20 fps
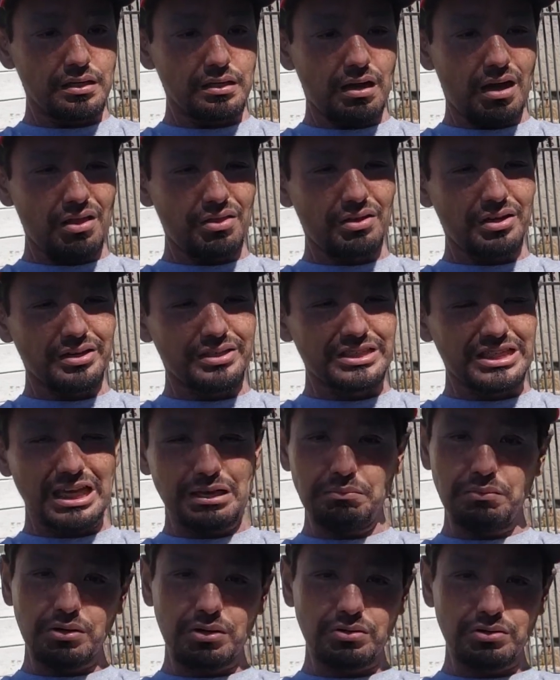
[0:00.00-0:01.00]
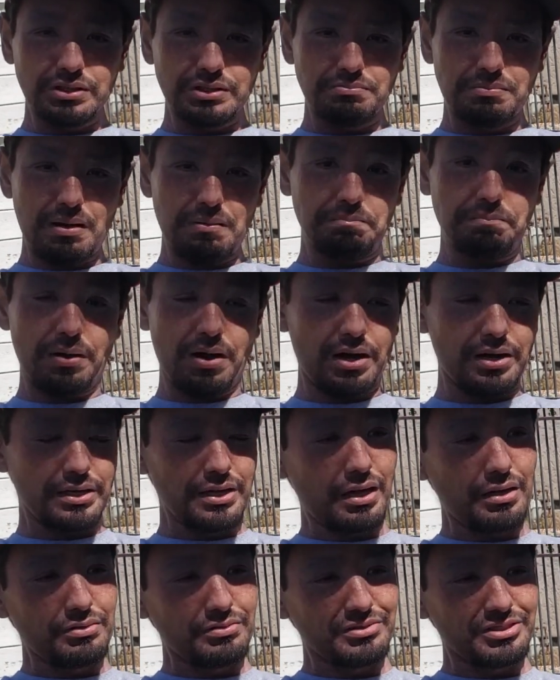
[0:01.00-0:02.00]
All the chemicals in my
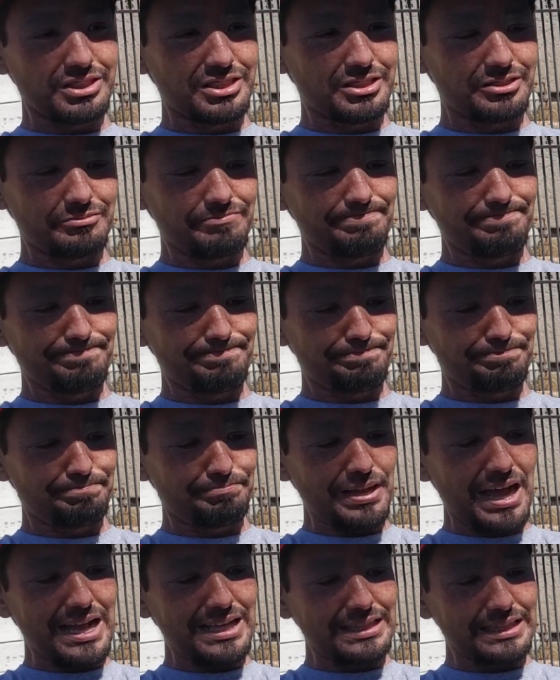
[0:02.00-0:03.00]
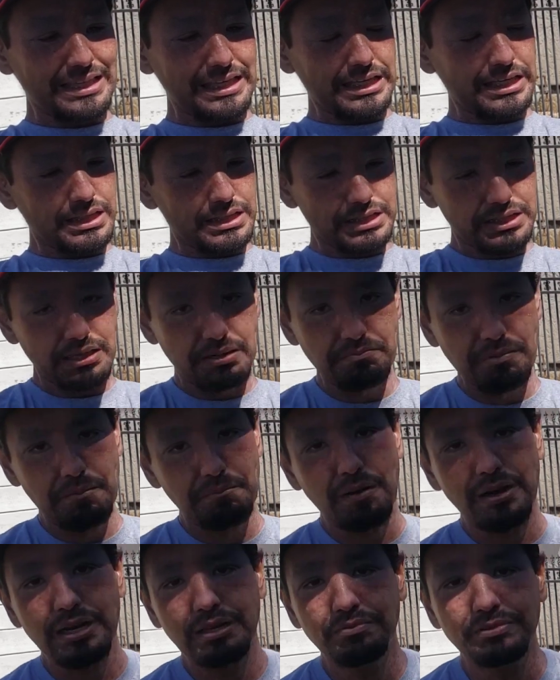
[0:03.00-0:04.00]
body, all those bad things, and my
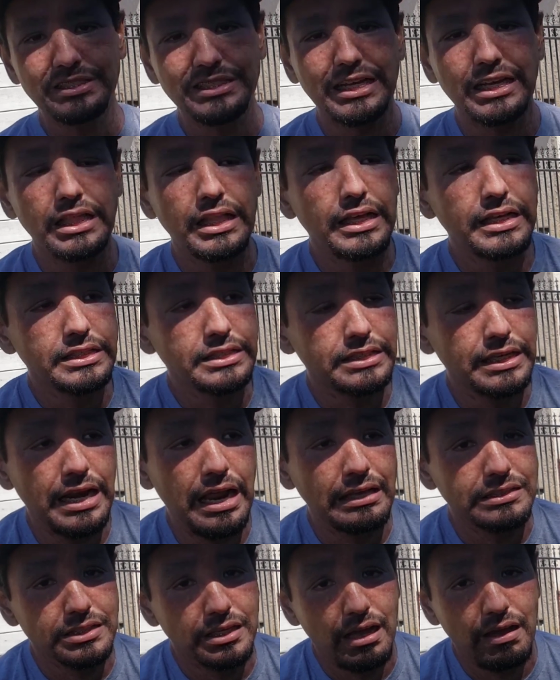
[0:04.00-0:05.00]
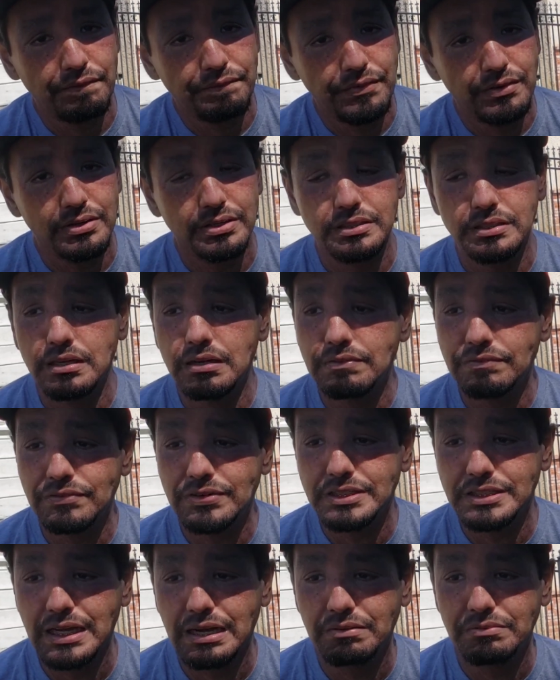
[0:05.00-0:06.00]
body was cleansed, and I felt a
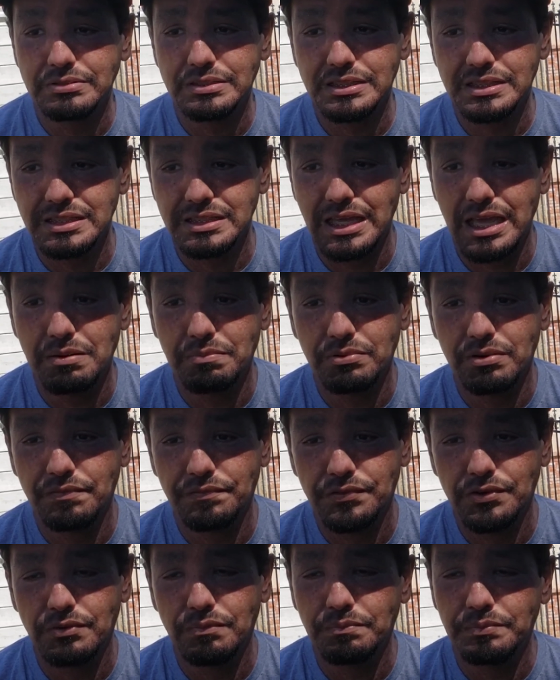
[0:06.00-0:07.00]
difference. I was able to feel